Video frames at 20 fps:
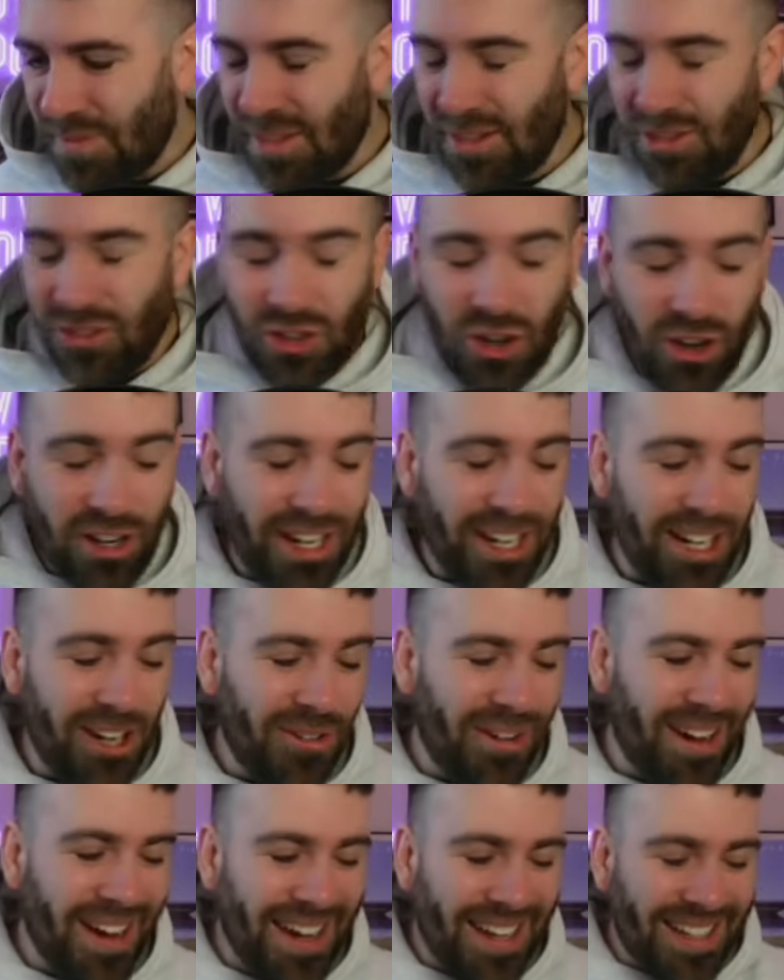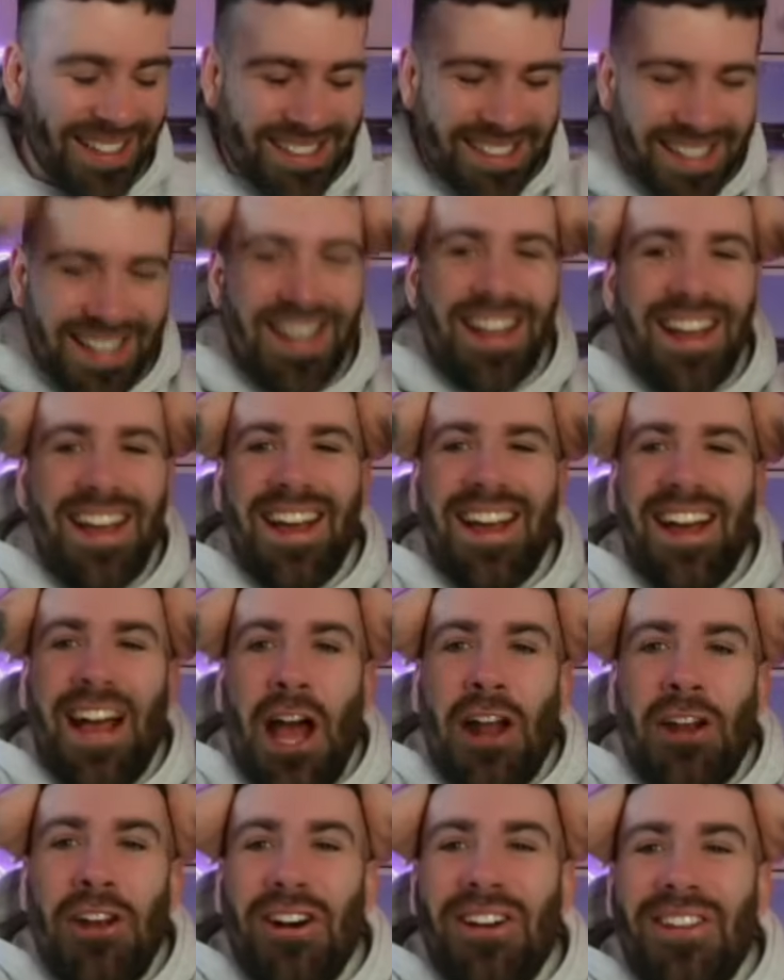Dougie Luiz,
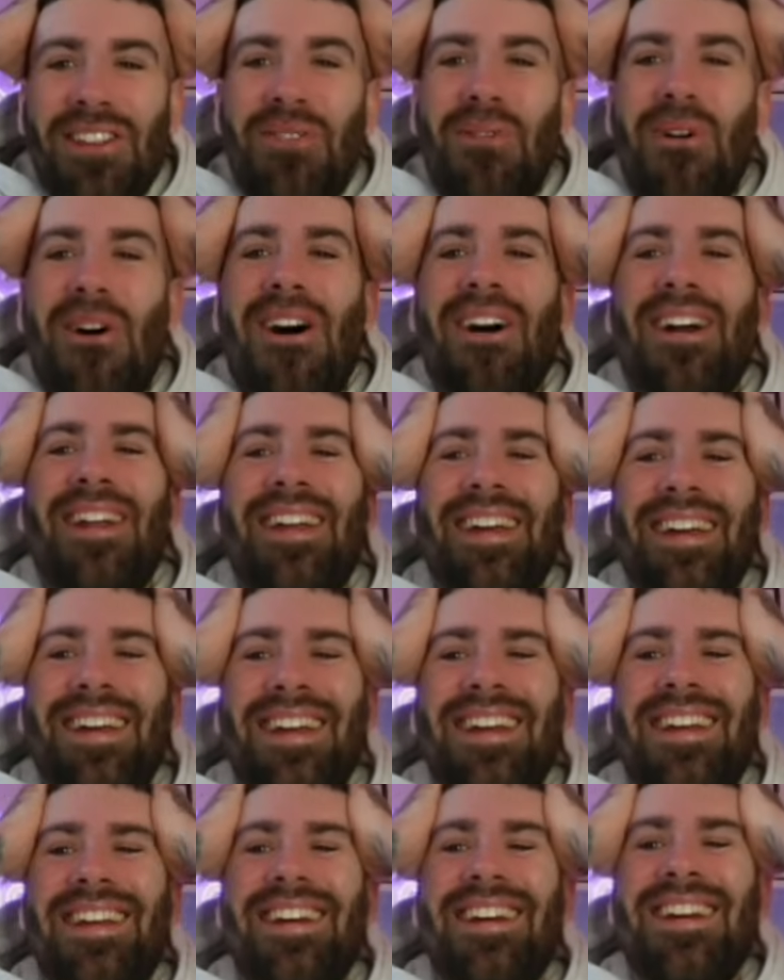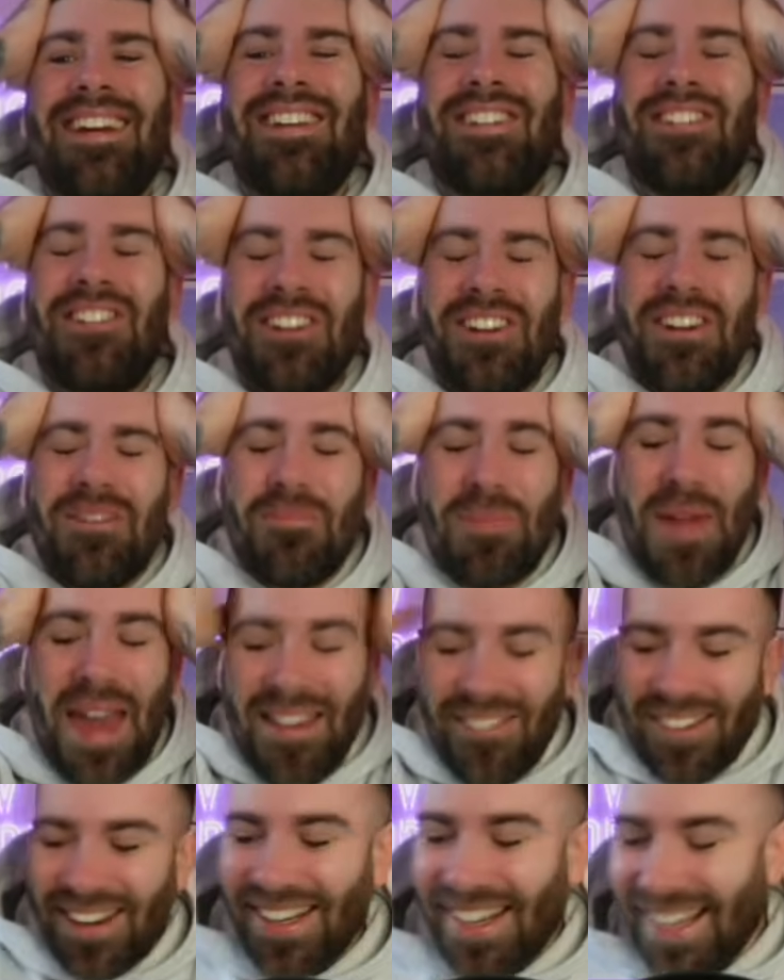another one. Should have
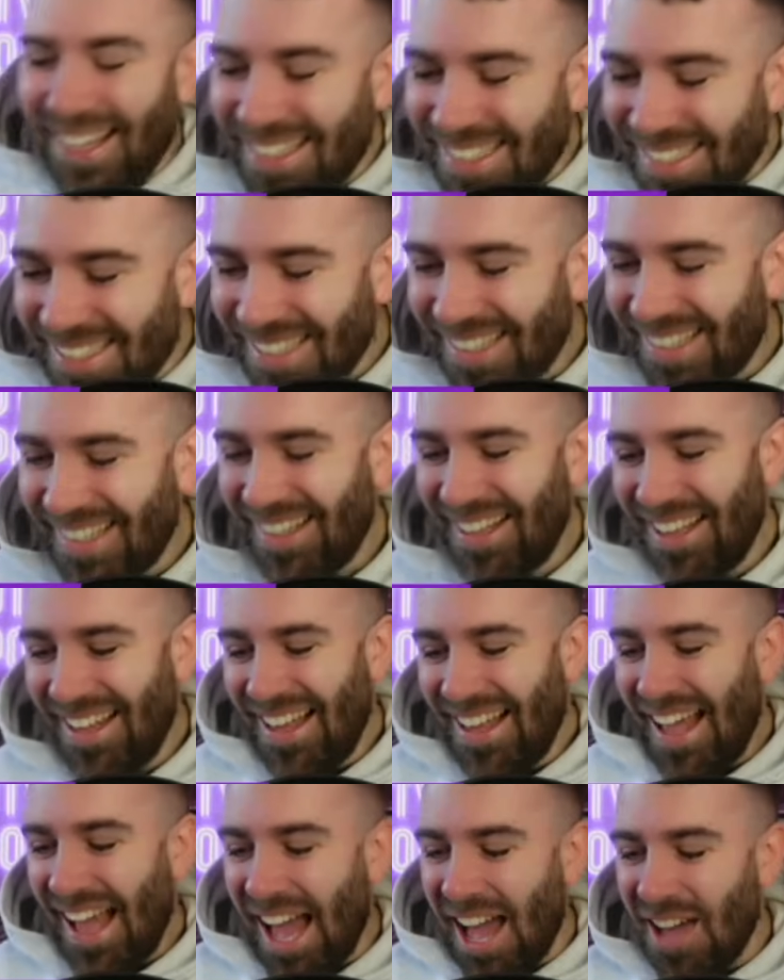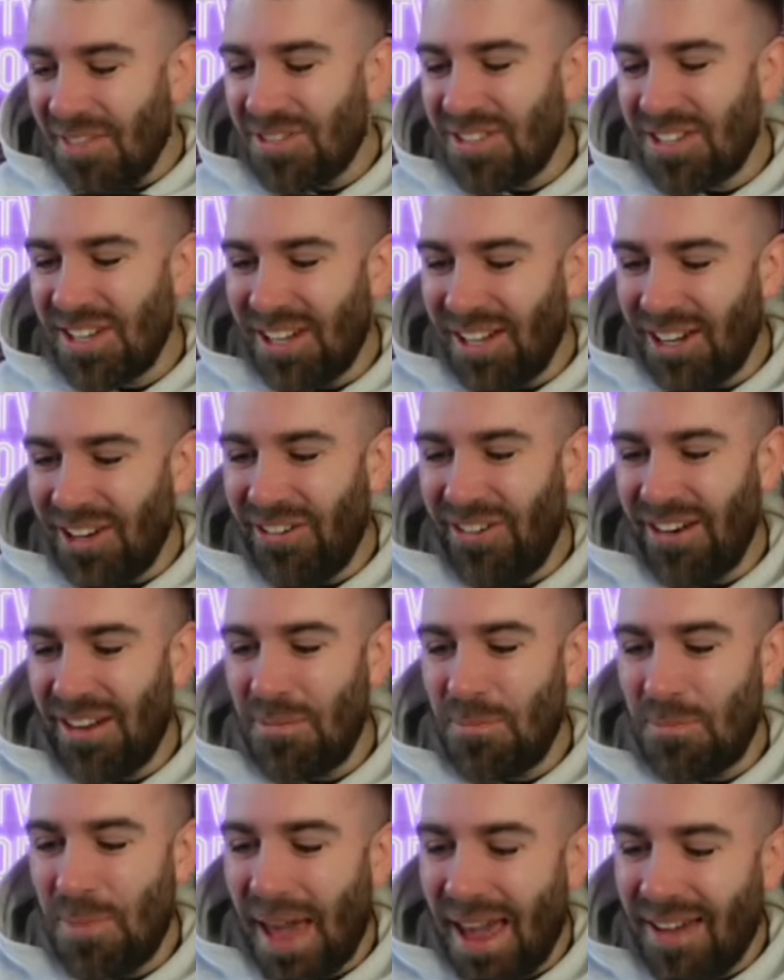buried it. Absolutely
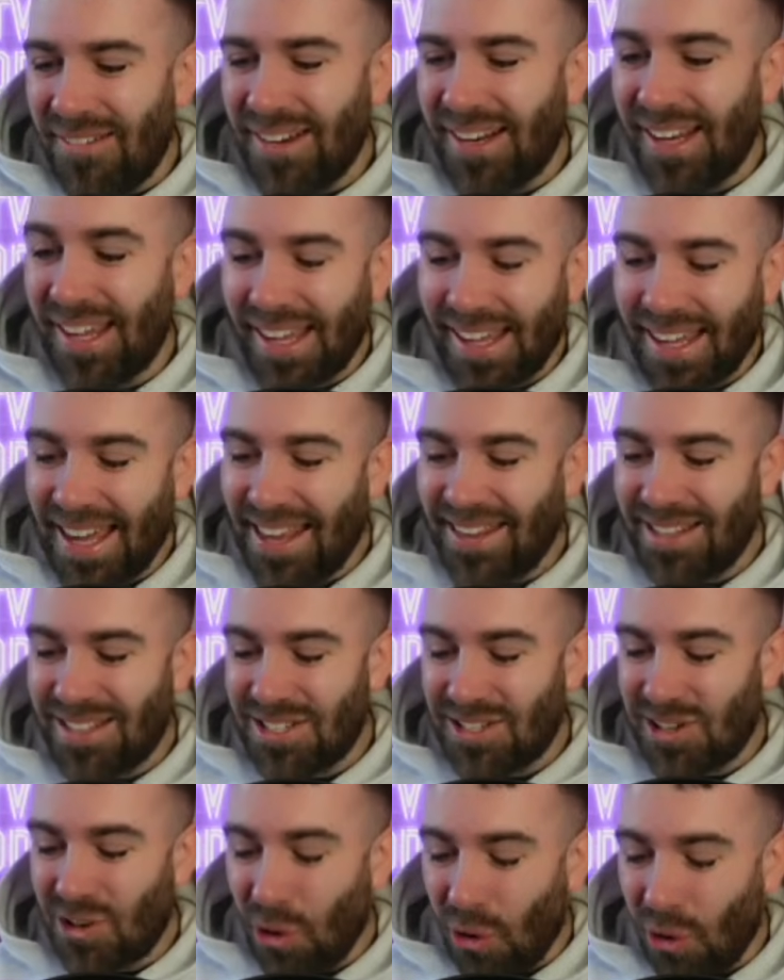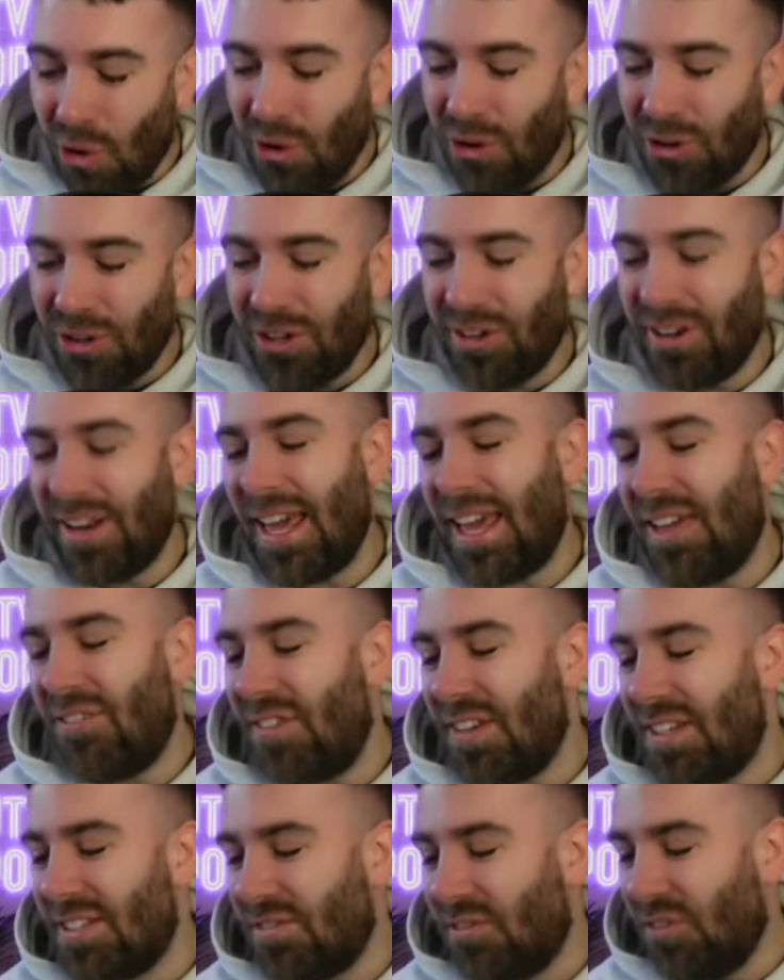buried it. Gets caught underneath
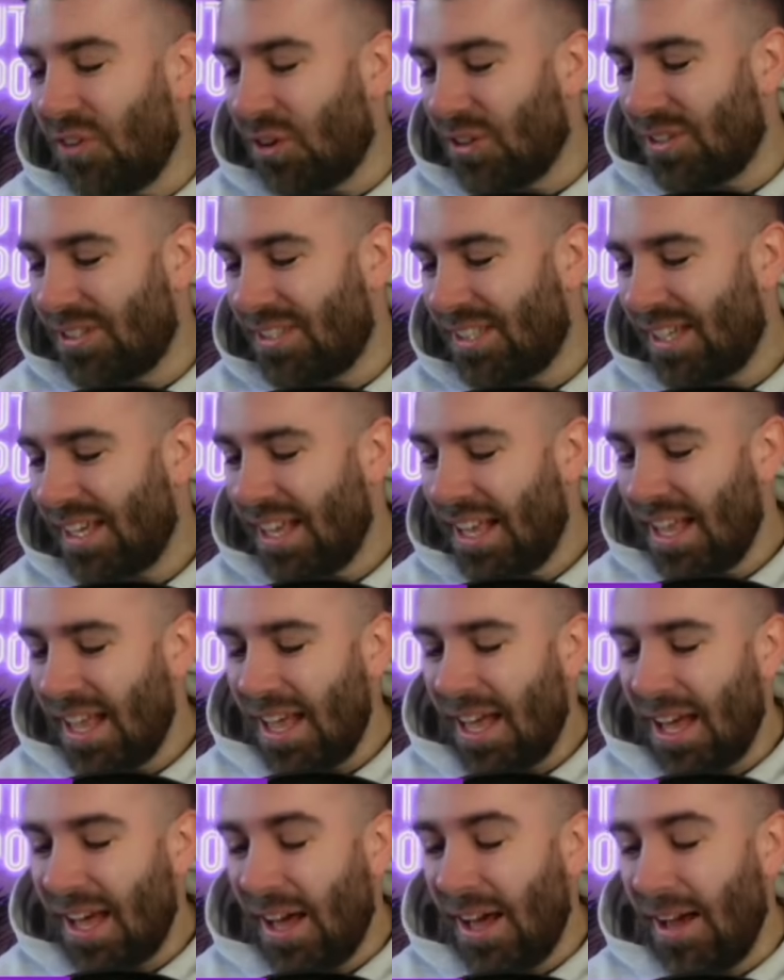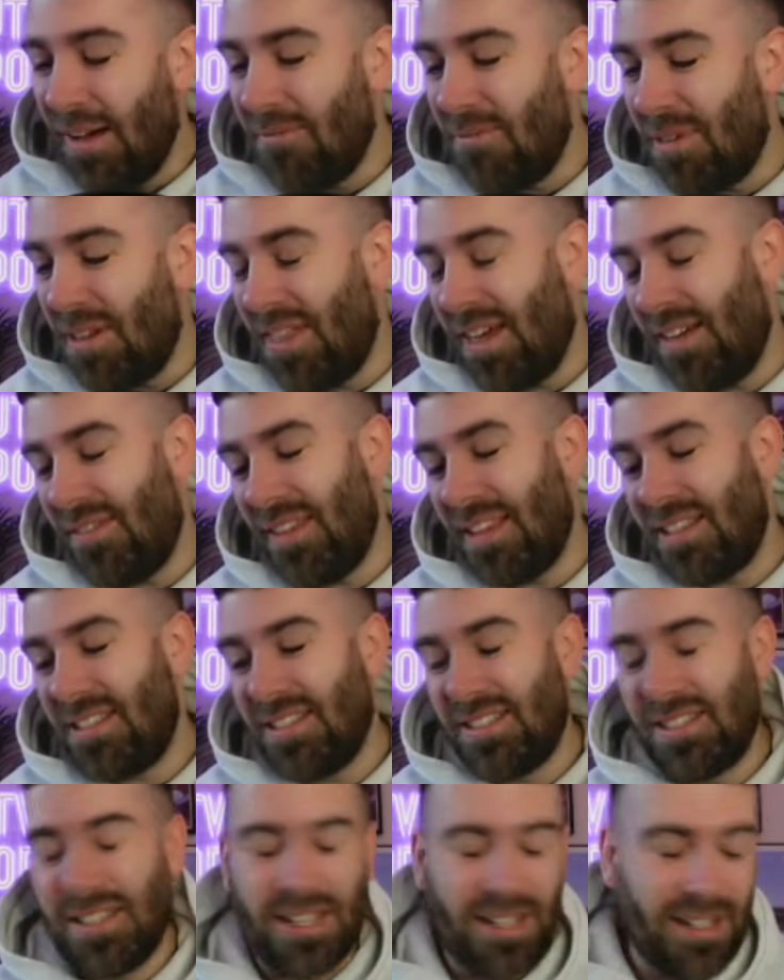his foot. And then this
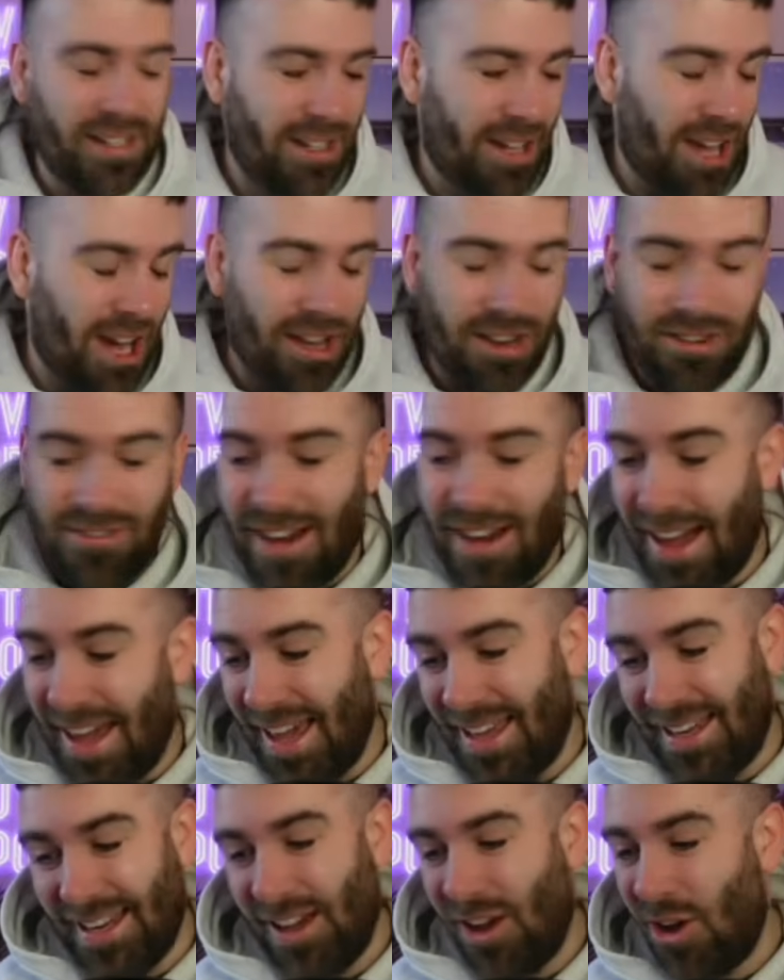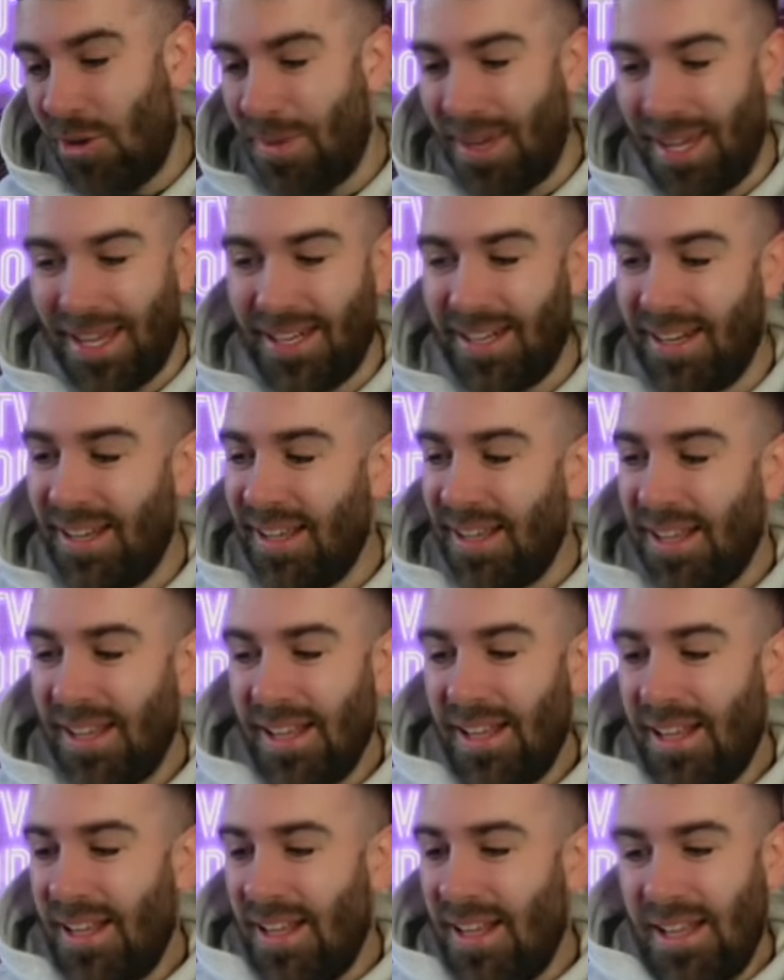is a great header. I mean,
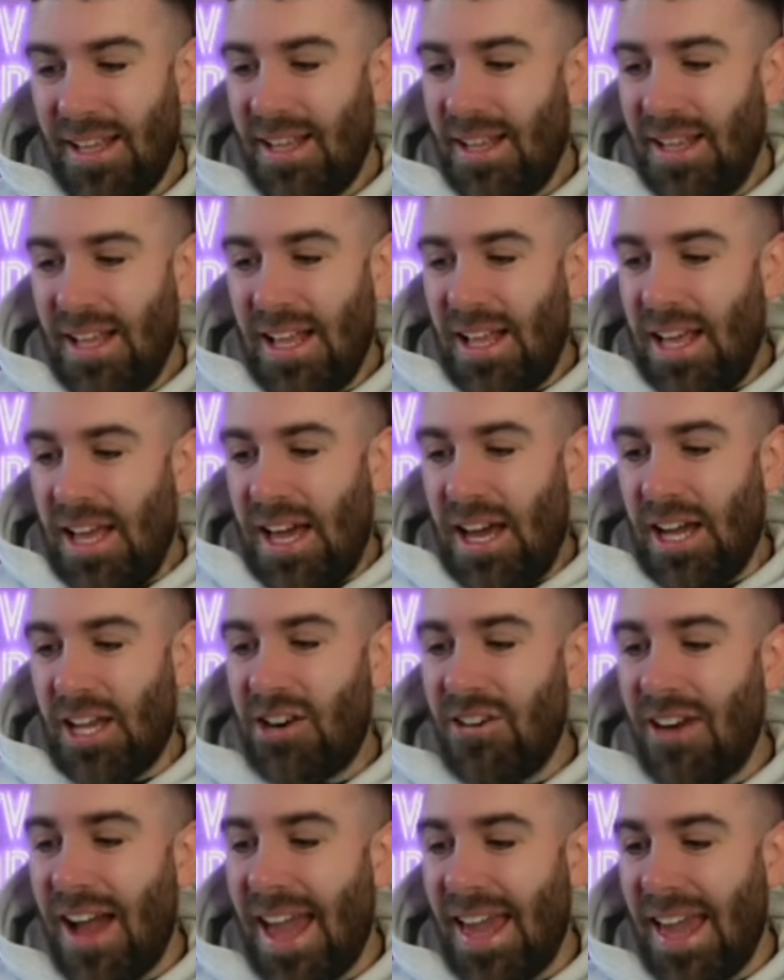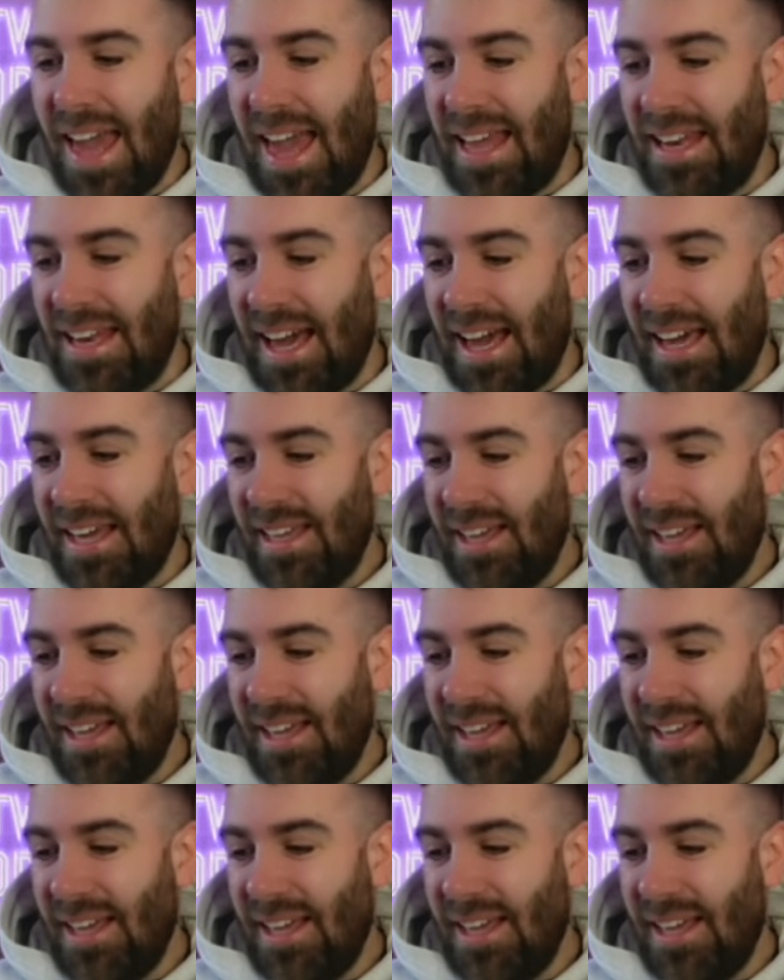a great header.